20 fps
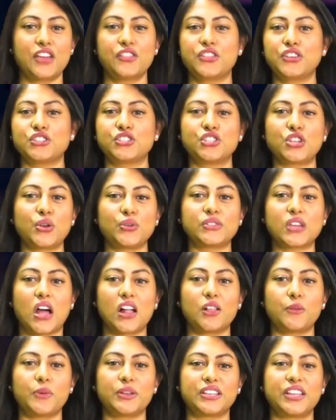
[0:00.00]
This show's
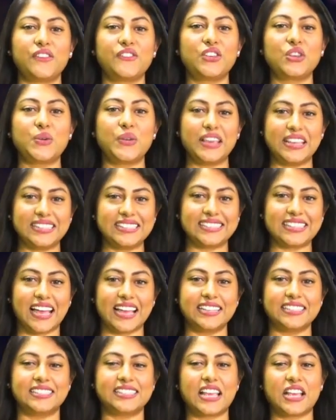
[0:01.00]
all about giving you
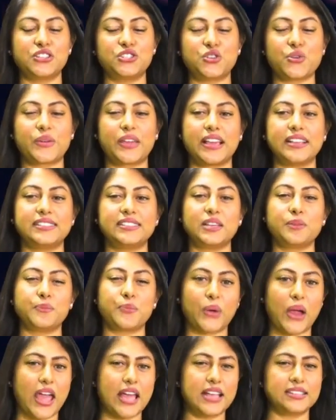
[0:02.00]
insights and showcasing
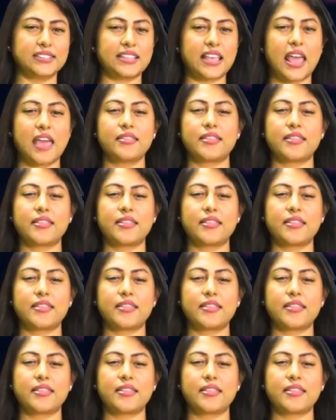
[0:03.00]
brands